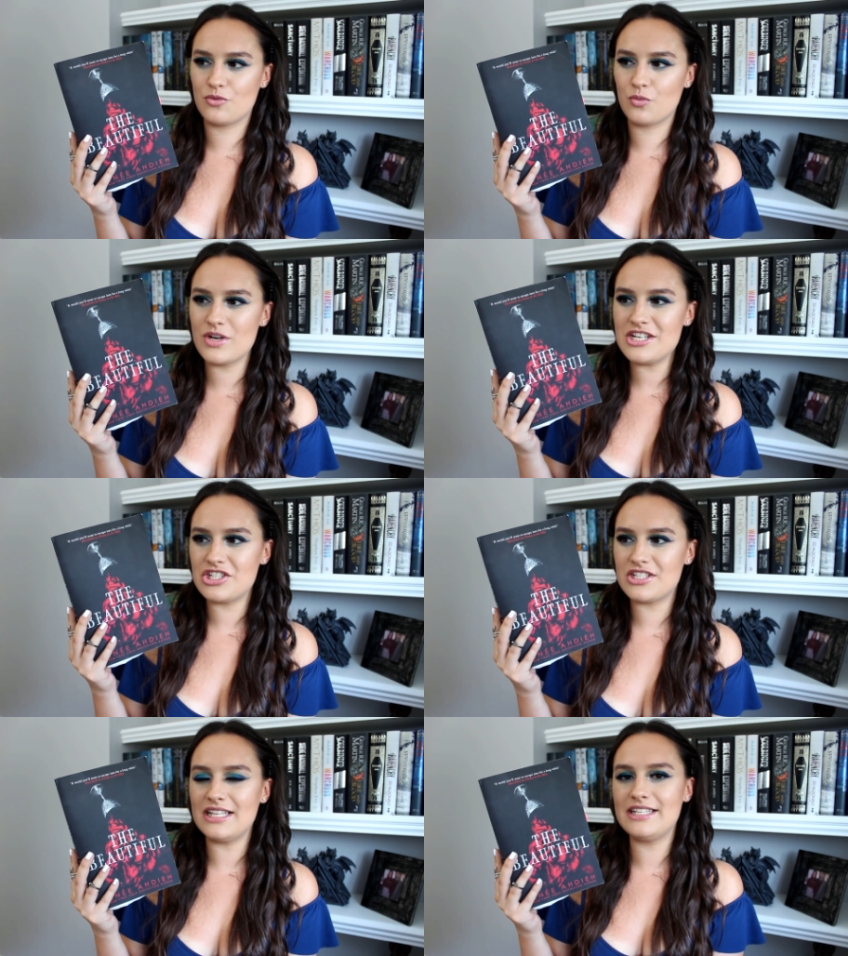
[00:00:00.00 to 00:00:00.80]

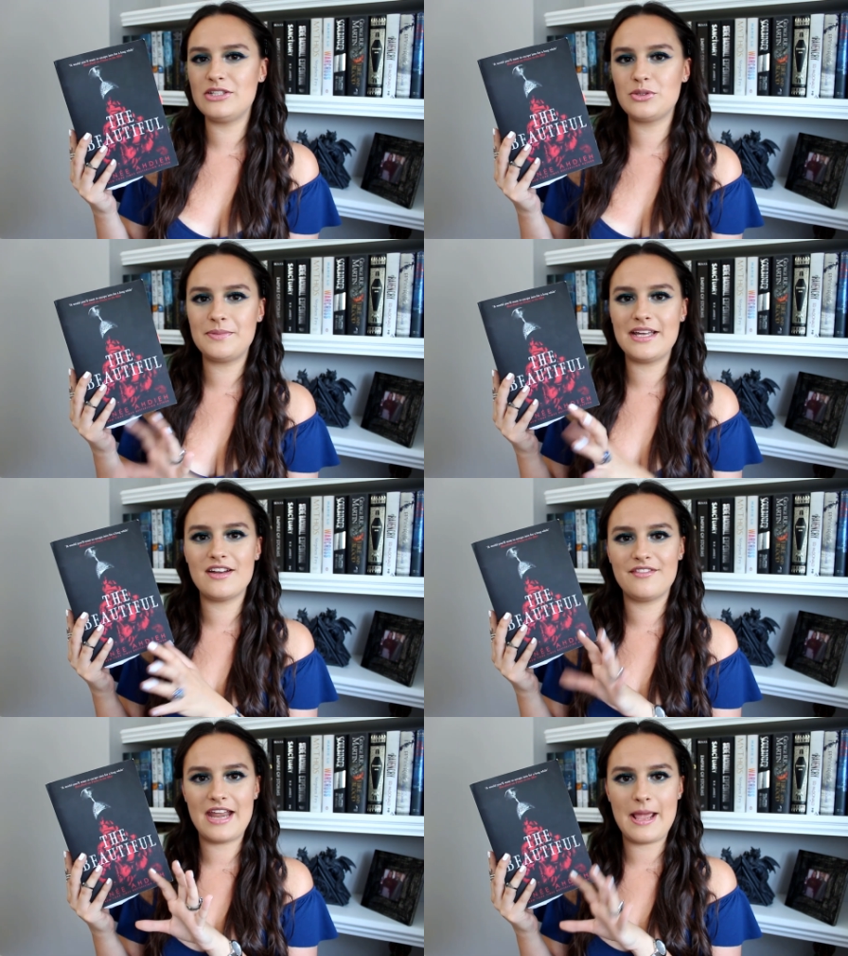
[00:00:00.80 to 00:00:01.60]
reached a little bit
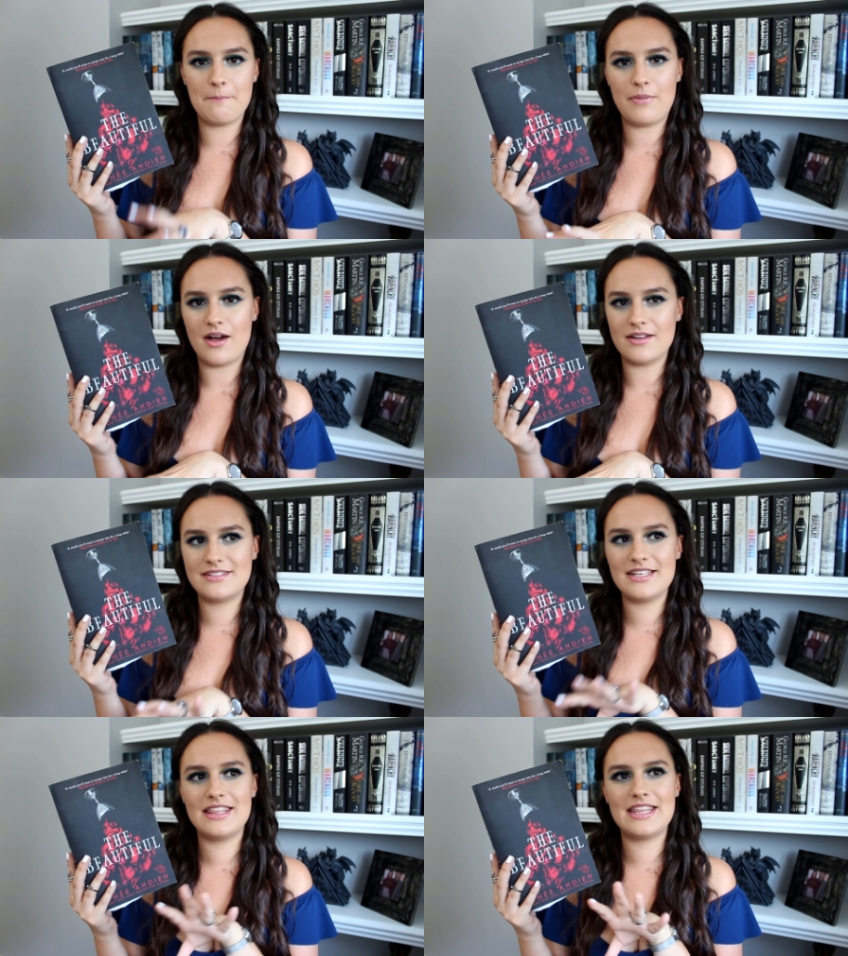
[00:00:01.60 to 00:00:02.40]
of an impasse
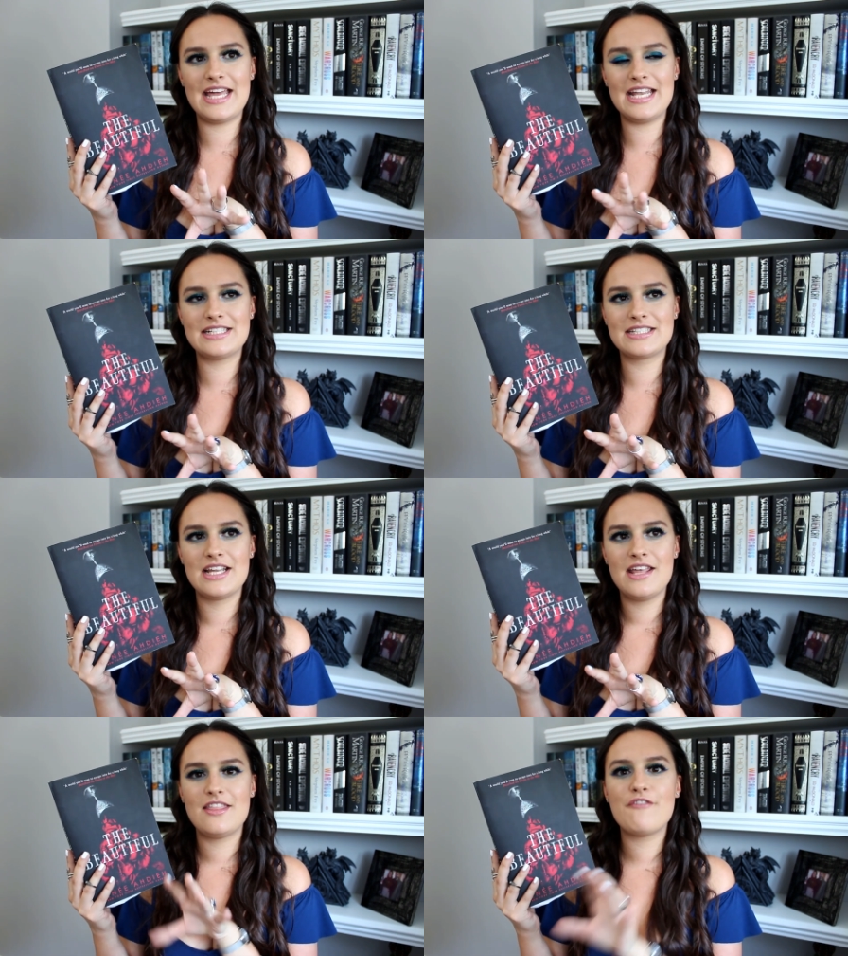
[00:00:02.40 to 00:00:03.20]
in that
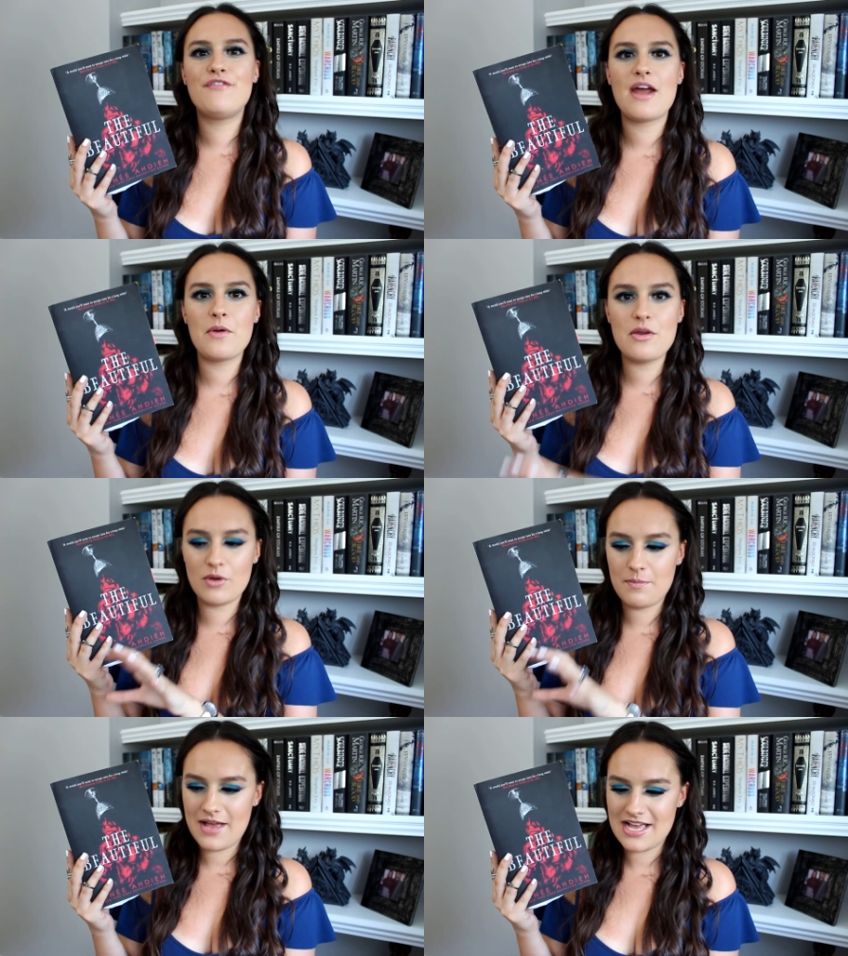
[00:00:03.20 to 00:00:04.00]
they're very
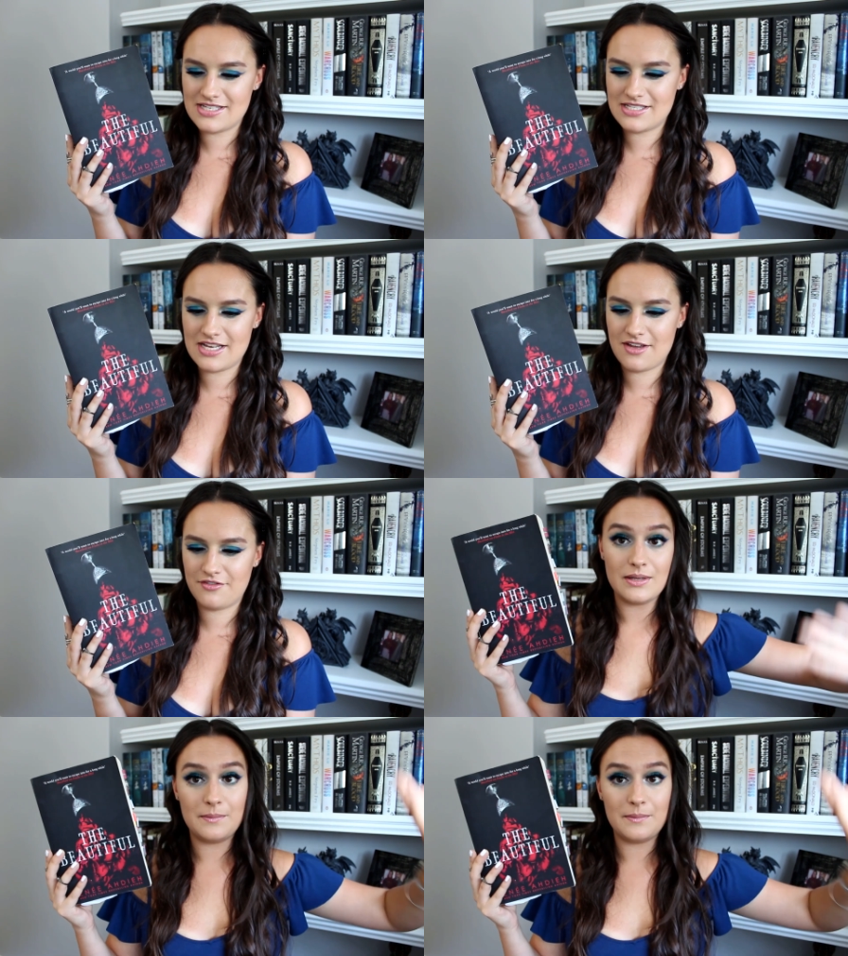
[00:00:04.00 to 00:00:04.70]
repetitive,